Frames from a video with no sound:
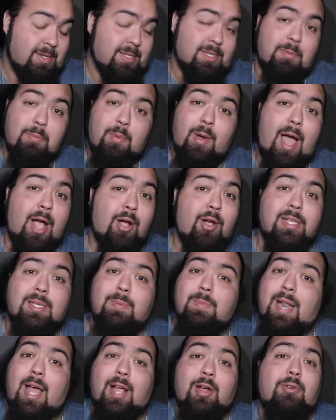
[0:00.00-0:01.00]
So boy, I got
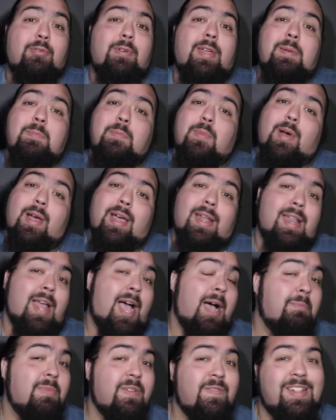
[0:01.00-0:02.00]
some of that cream, boy, and
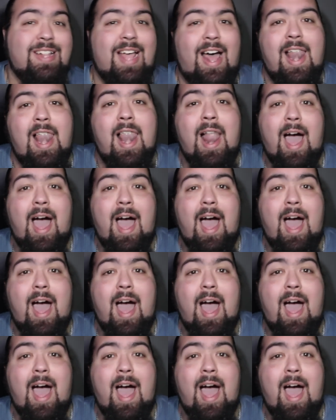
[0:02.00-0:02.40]
now I'm living that